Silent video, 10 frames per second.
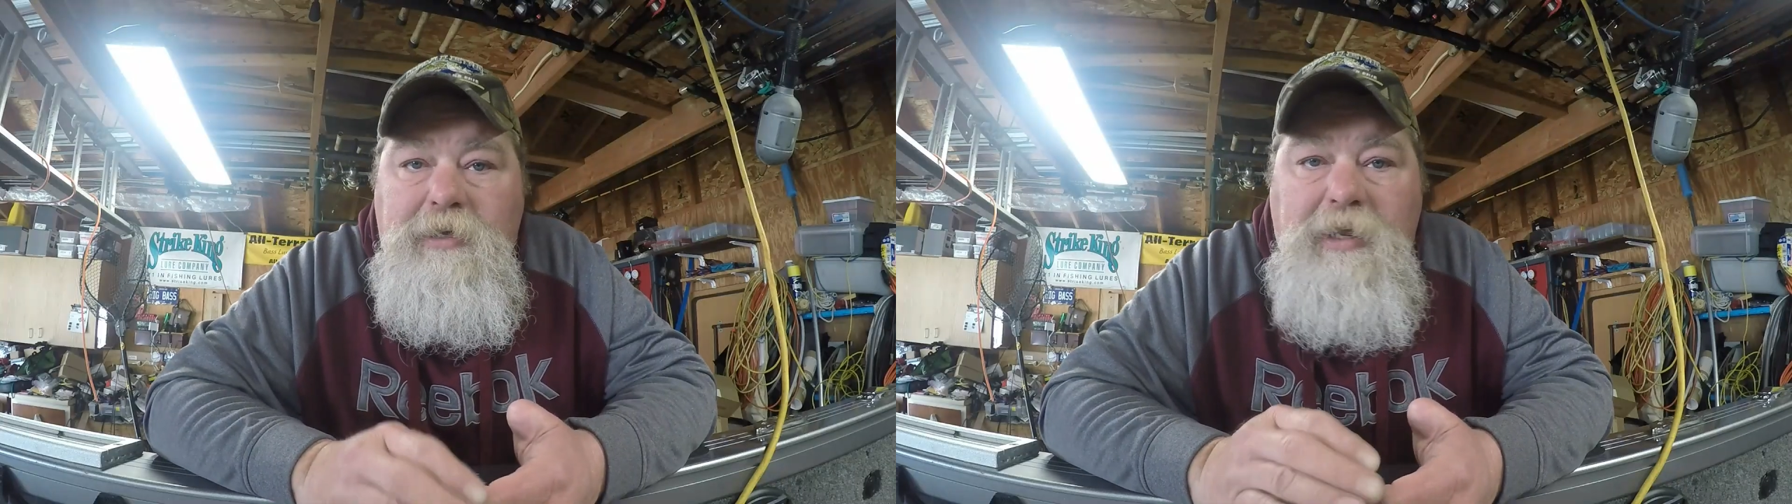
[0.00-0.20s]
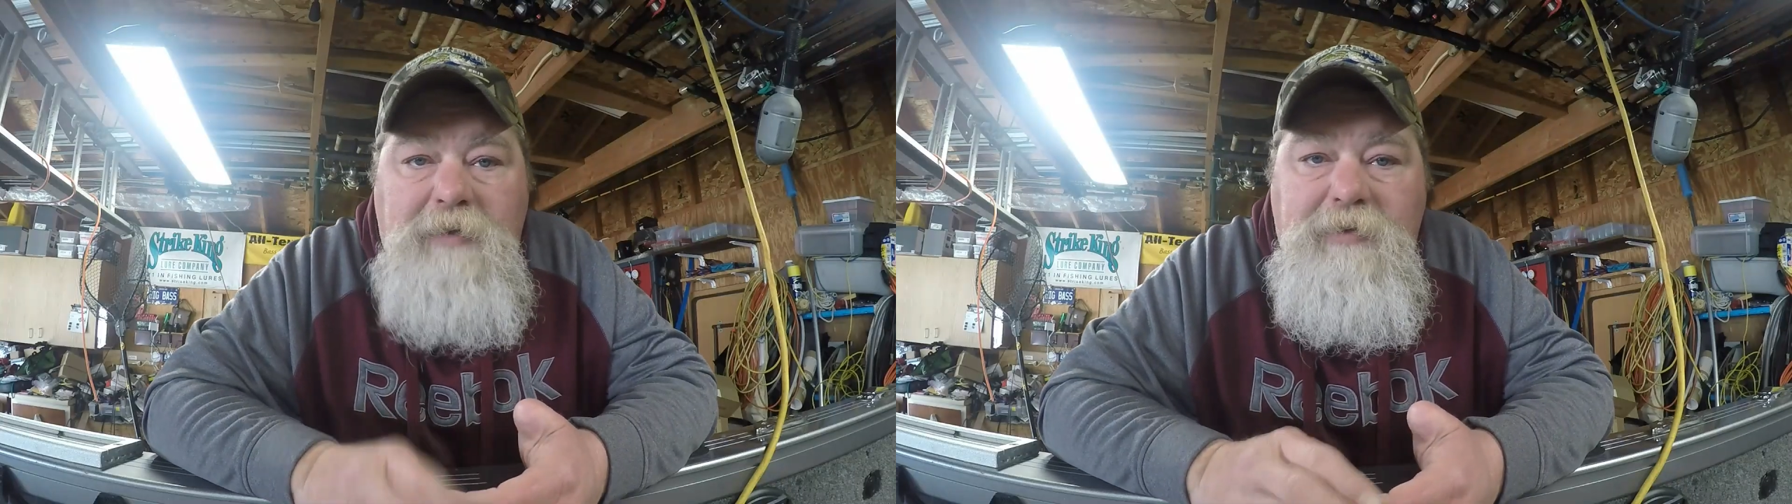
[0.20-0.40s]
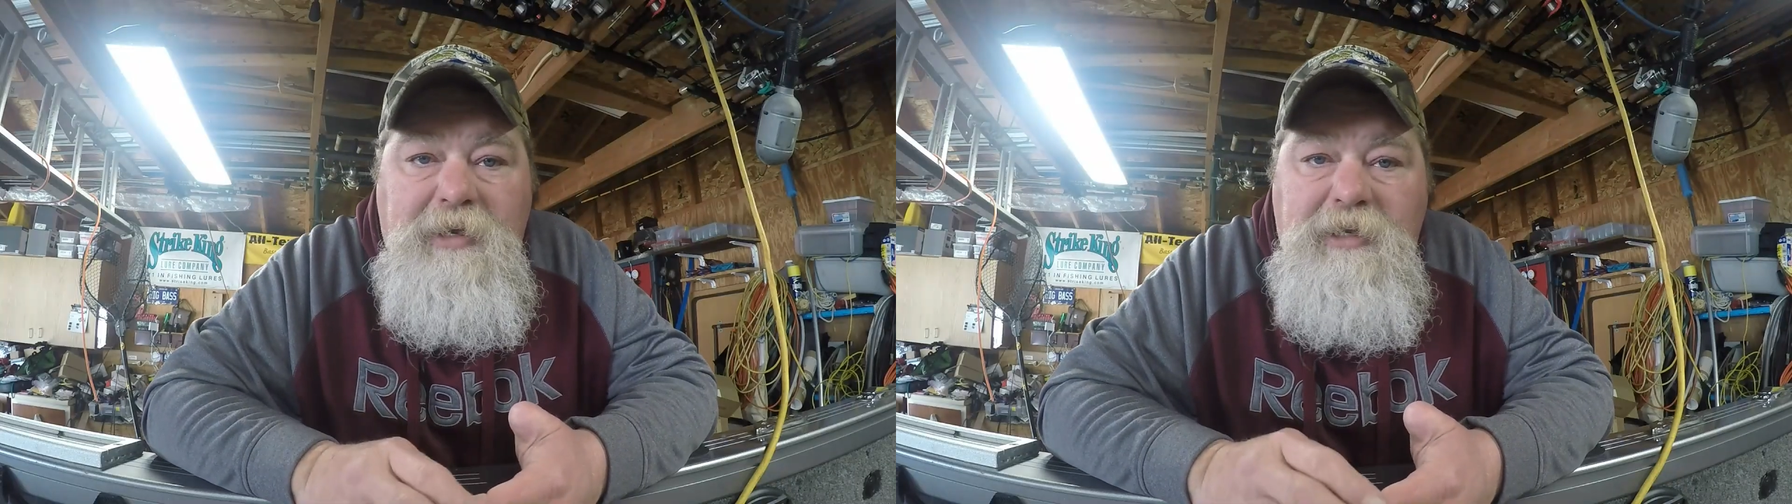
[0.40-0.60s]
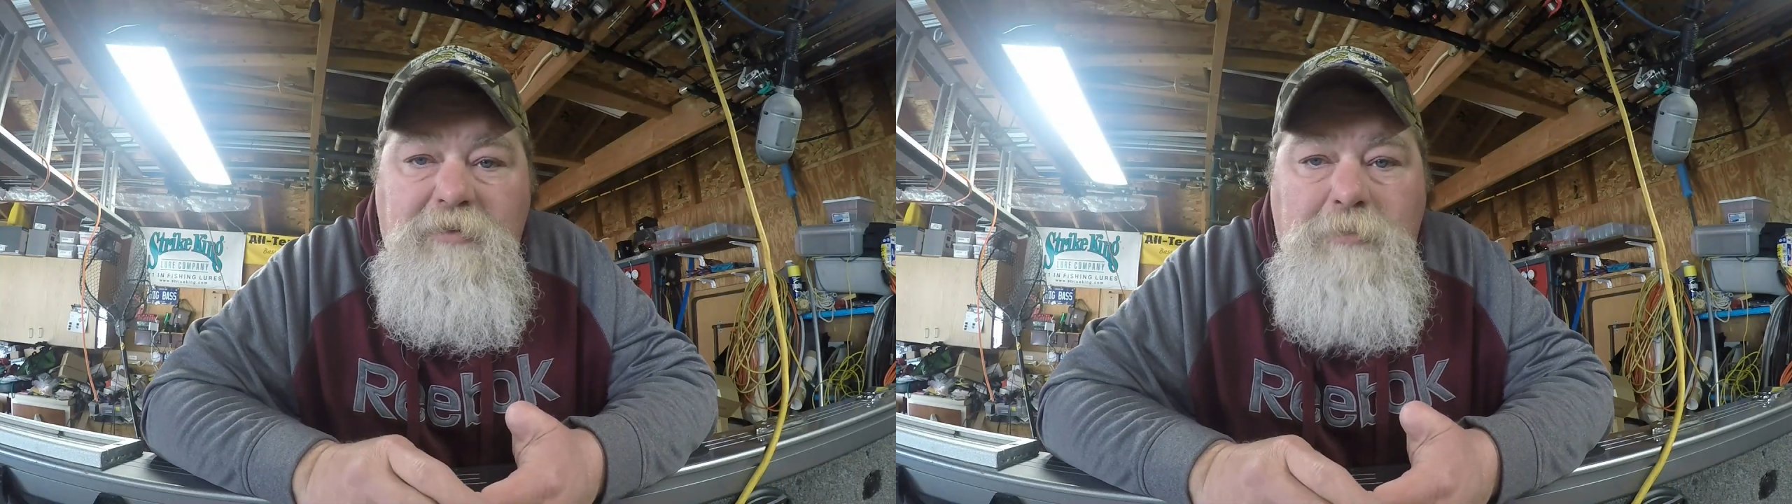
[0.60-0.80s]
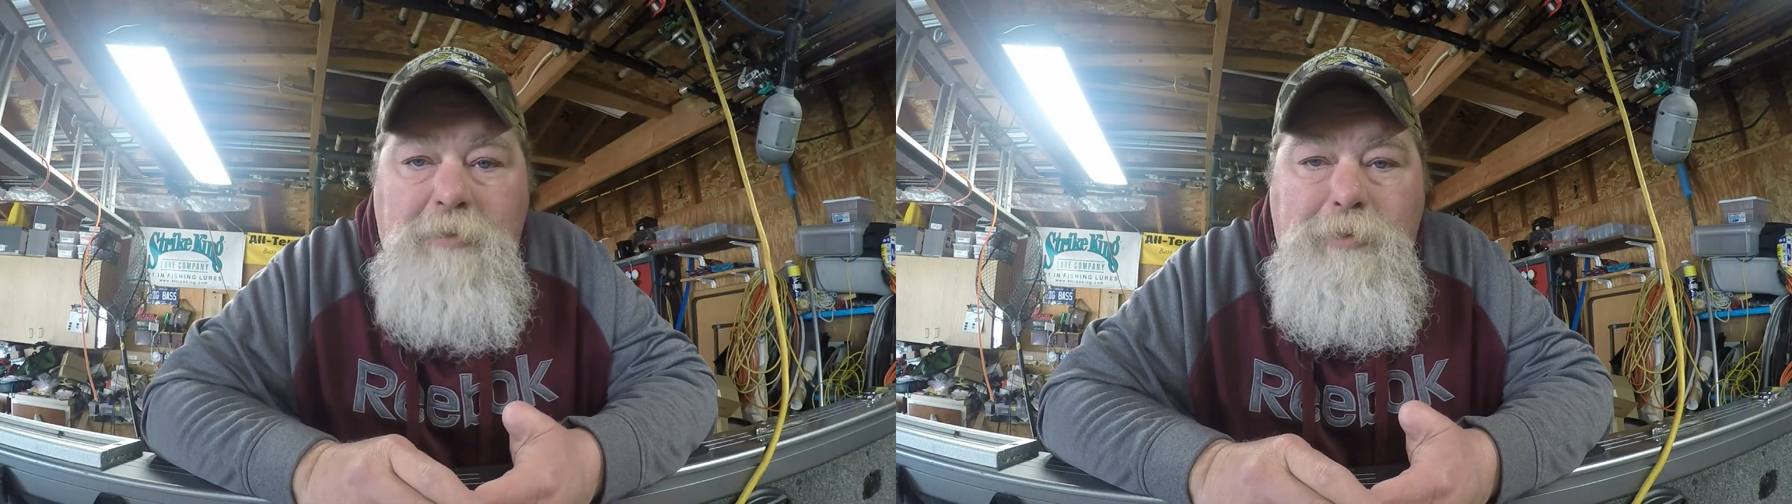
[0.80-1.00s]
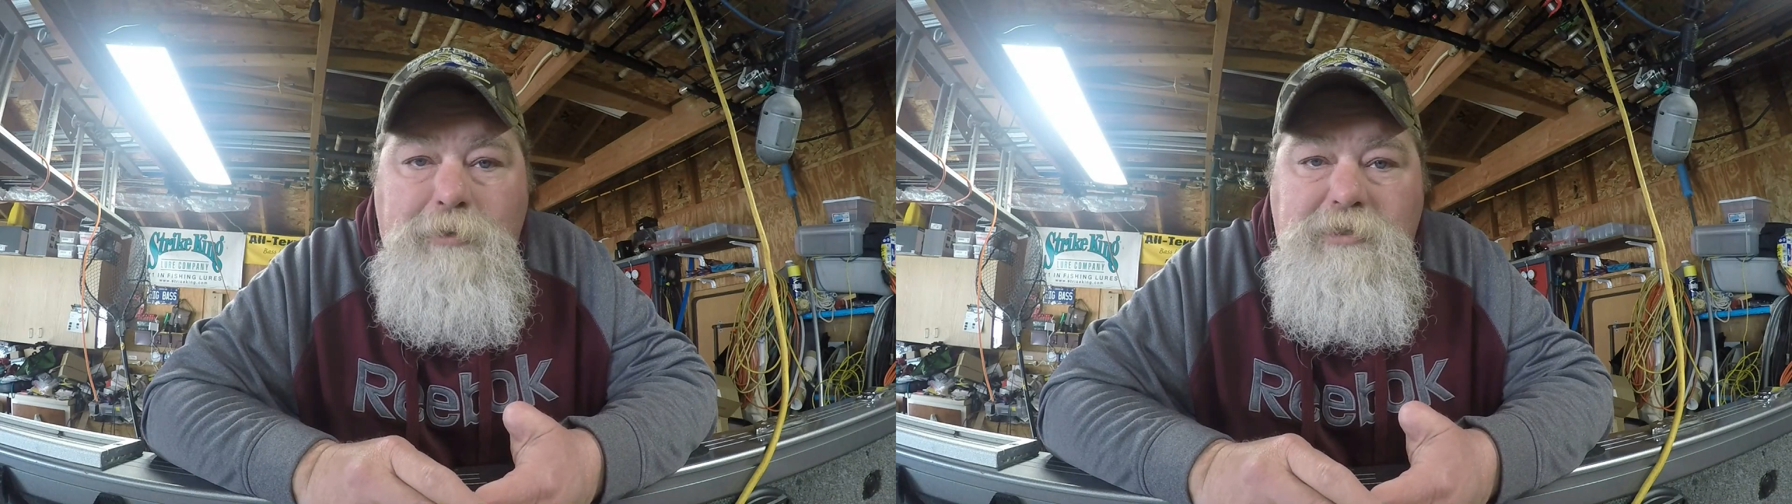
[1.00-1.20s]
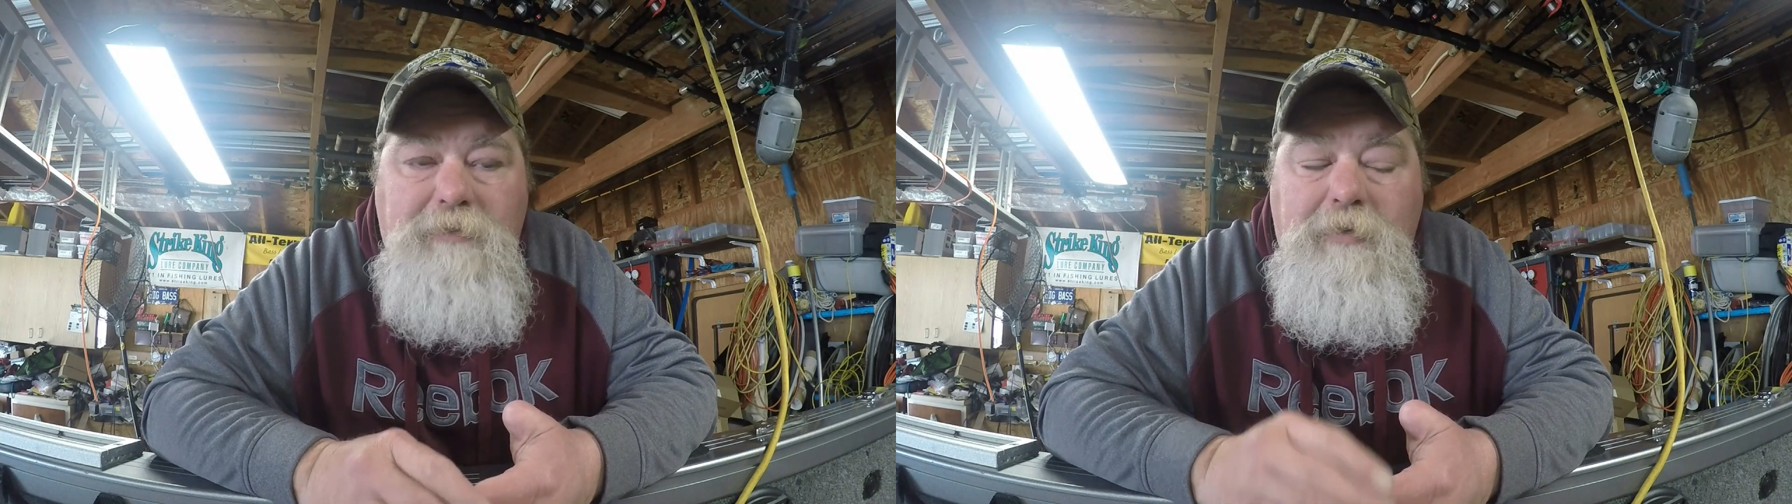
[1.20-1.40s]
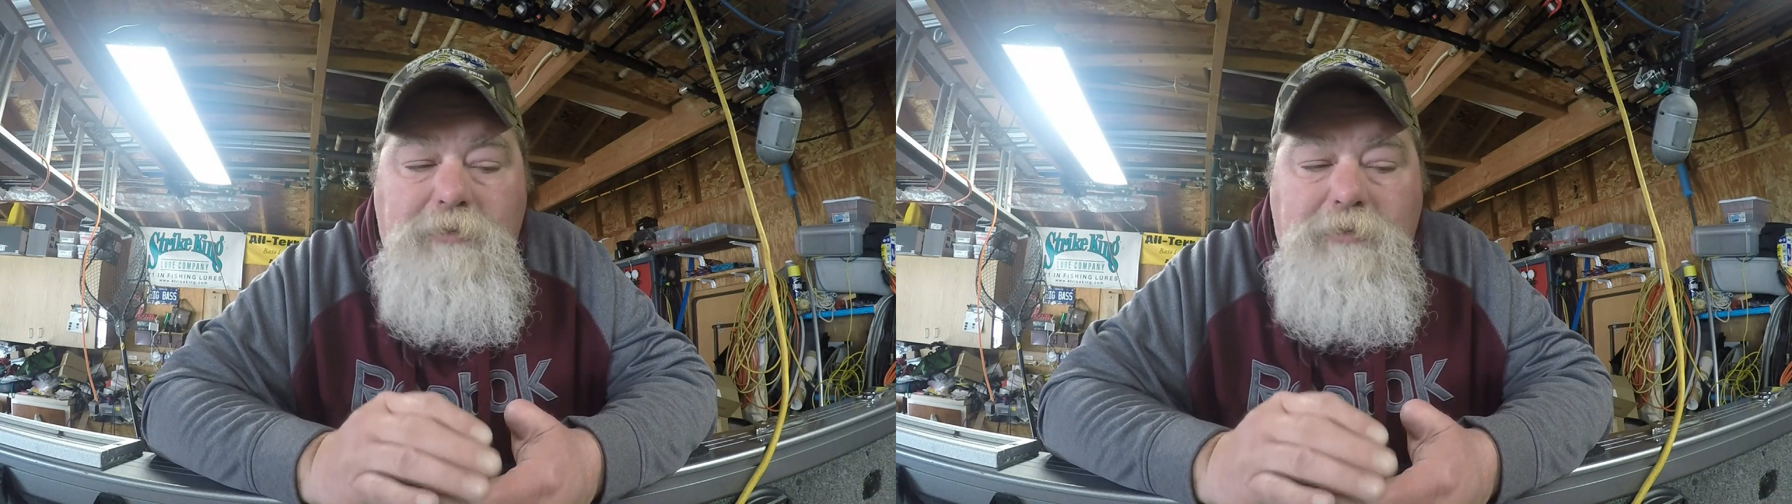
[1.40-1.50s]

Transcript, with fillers: on any of my boats I've